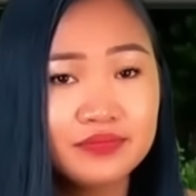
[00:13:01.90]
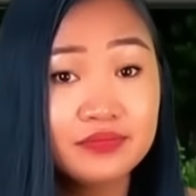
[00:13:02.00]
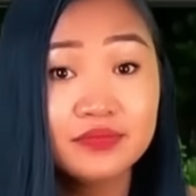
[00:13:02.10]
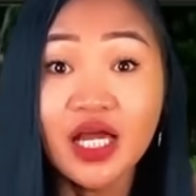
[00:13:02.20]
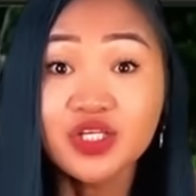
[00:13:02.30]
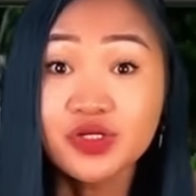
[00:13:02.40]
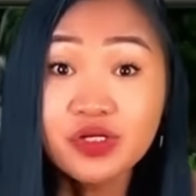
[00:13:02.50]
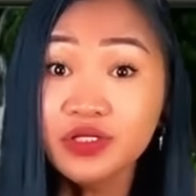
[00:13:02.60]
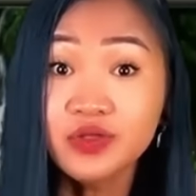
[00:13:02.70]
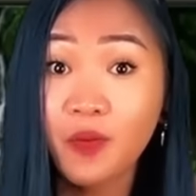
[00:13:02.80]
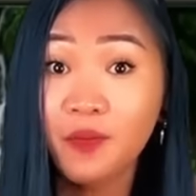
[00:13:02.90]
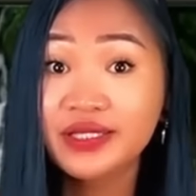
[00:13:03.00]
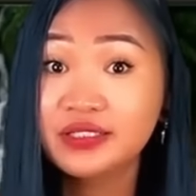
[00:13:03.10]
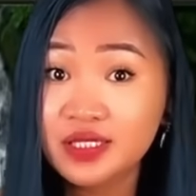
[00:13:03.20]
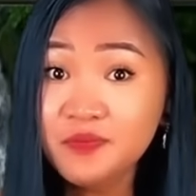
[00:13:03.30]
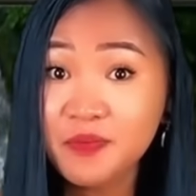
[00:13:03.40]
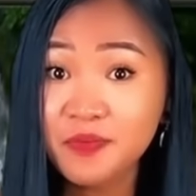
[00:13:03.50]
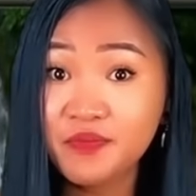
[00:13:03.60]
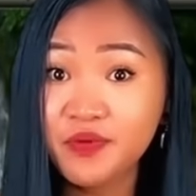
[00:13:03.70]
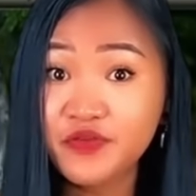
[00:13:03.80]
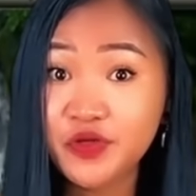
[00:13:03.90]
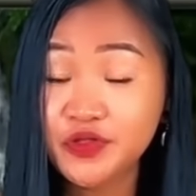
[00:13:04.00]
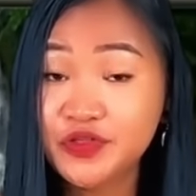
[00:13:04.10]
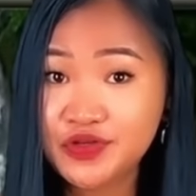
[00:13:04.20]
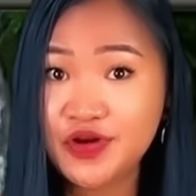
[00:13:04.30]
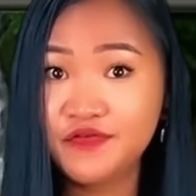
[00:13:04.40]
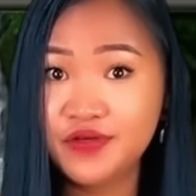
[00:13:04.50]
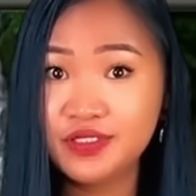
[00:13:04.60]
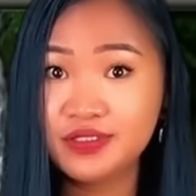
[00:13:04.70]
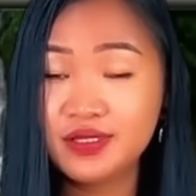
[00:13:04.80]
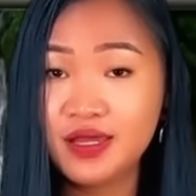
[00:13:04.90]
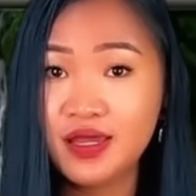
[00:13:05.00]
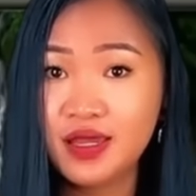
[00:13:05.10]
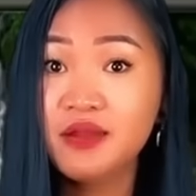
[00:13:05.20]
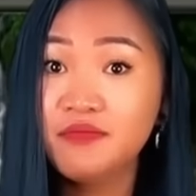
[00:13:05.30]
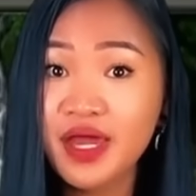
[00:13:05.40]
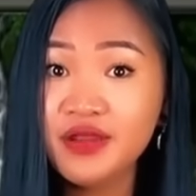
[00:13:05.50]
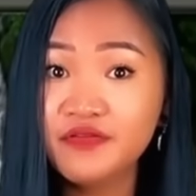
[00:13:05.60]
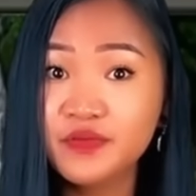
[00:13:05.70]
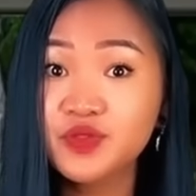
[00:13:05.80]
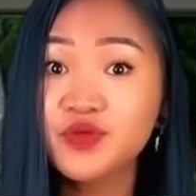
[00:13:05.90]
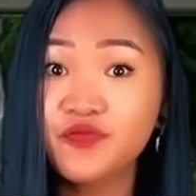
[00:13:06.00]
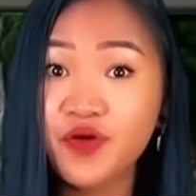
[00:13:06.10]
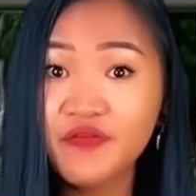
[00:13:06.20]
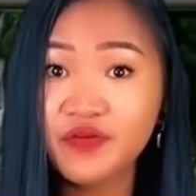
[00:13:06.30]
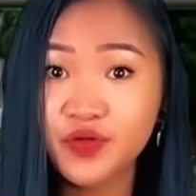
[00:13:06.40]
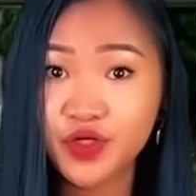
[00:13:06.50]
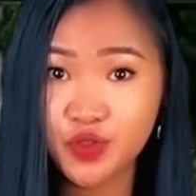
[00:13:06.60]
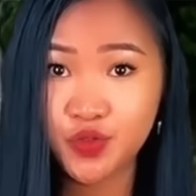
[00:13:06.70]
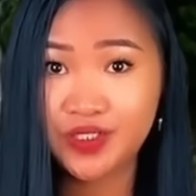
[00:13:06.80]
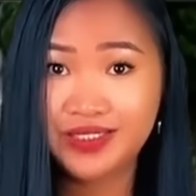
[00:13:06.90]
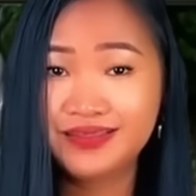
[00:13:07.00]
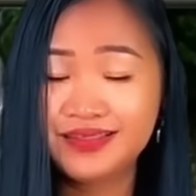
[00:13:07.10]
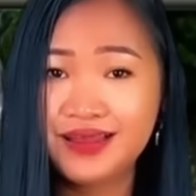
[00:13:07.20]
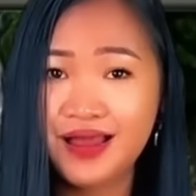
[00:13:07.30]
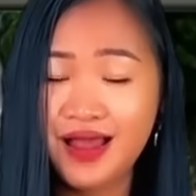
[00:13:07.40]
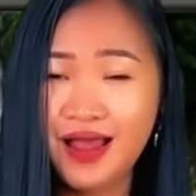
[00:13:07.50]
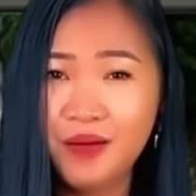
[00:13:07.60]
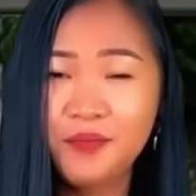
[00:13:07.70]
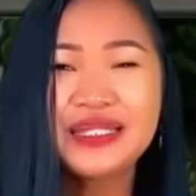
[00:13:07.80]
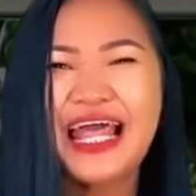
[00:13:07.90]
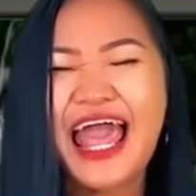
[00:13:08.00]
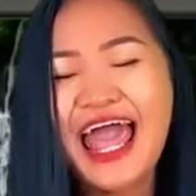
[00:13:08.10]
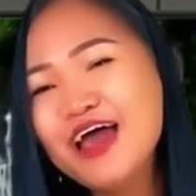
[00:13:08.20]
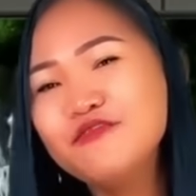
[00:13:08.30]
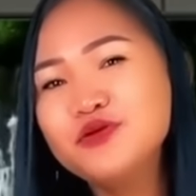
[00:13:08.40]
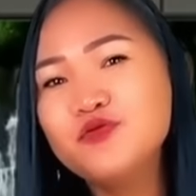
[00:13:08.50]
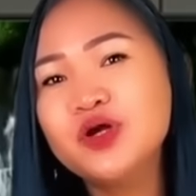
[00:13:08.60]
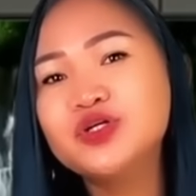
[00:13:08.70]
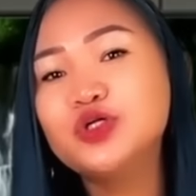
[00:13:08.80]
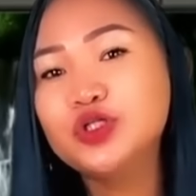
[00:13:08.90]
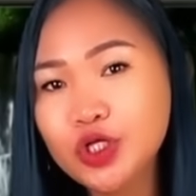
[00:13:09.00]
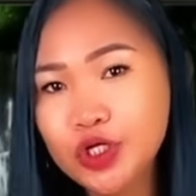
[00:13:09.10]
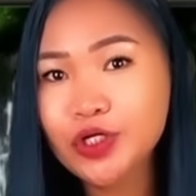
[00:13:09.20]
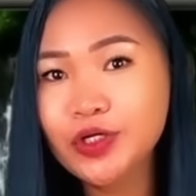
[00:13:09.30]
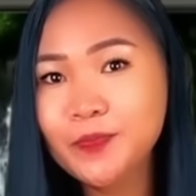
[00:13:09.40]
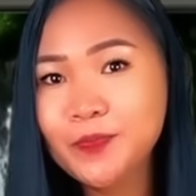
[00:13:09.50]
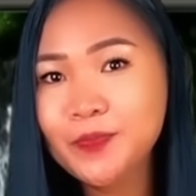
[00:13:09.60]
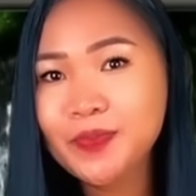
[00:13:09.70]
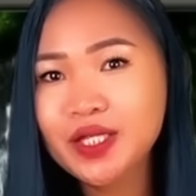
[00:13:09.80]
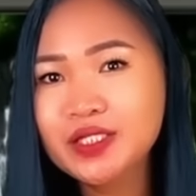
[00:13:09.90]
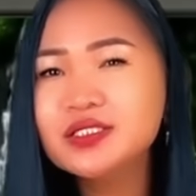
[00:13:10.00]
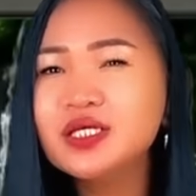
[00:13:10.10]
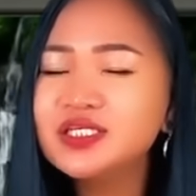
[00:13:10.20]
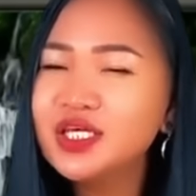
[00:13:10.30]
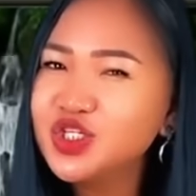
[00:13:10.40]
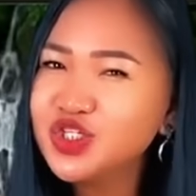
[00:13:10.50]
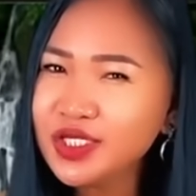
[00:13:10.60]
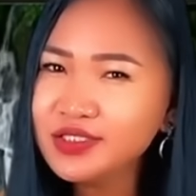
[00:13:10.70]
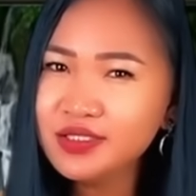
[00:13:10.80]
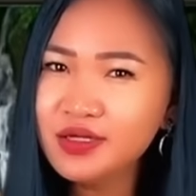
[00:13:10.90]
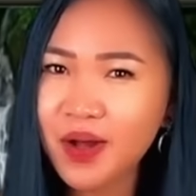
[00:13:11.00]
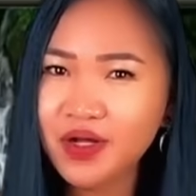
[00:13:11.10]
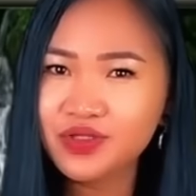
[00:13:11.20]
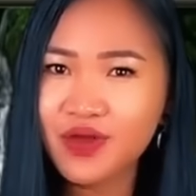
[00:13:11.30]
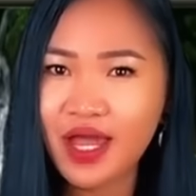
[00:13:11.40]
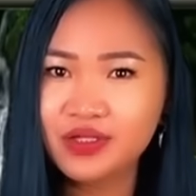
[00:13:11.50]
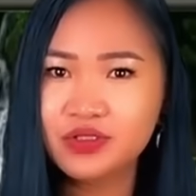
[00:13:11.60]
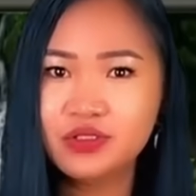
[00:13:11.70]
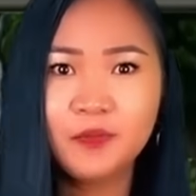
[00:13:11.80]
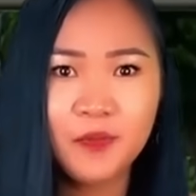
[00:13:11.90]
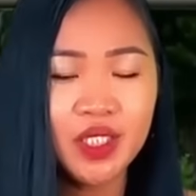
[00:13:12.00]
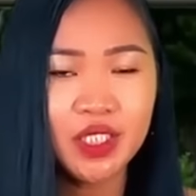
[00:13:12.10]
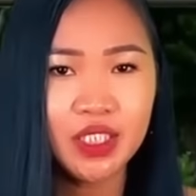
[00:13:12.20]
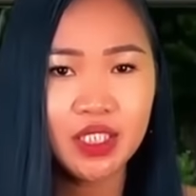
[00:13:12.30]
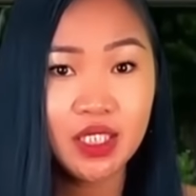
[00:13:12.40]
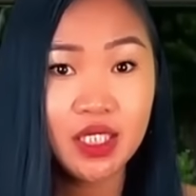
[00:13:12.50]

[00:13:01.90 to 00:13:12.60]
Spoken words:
Now, I certainly don't mind tipping people for good service, and many of them survive on gratuities. But everywhere you look, there's a suggested amount to add to your bill,